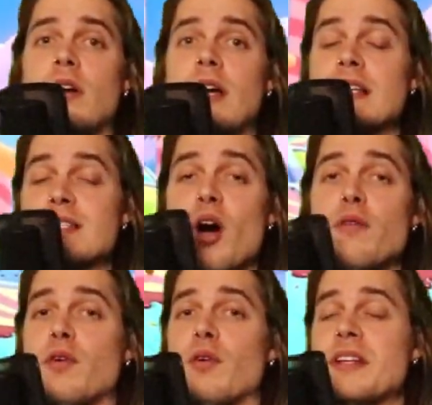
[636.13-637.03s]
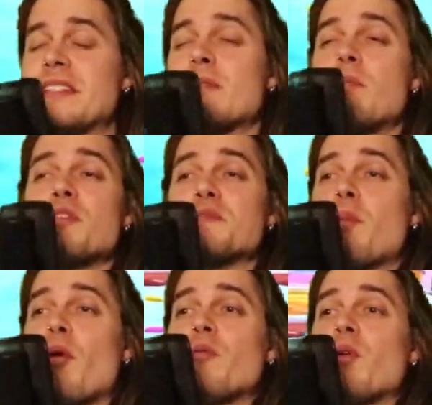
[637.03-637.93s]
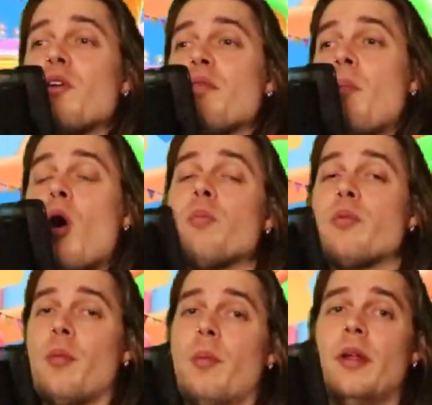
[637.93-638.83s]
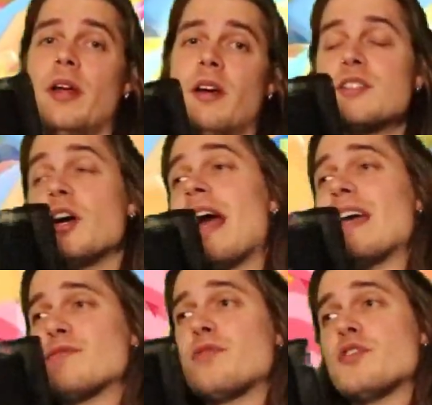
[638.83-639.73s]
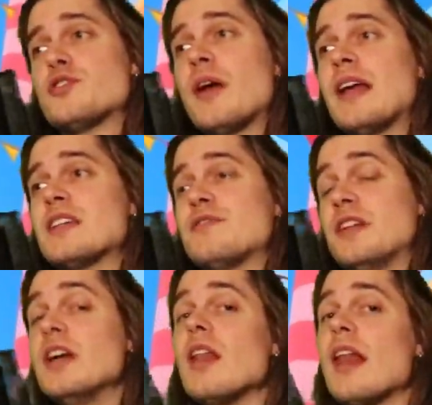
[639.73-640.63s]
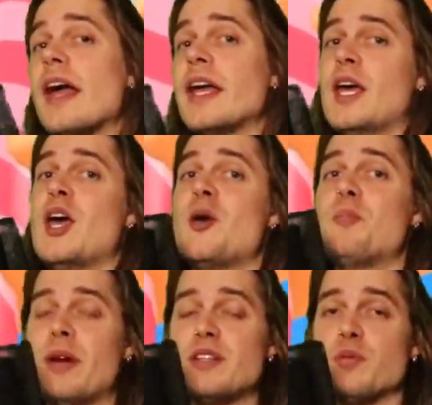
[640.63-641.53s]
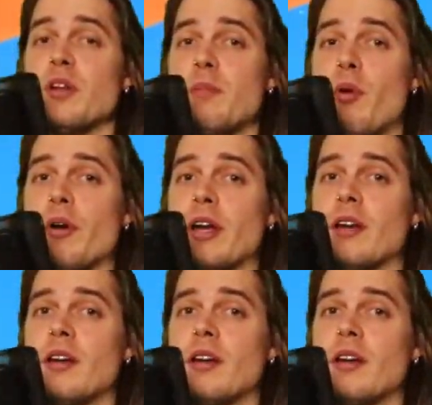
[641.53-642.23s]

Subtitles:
It's awful. It's the most boring one of them all, probably. It's not as frustrating as Vanilla Lake, but it's really boring.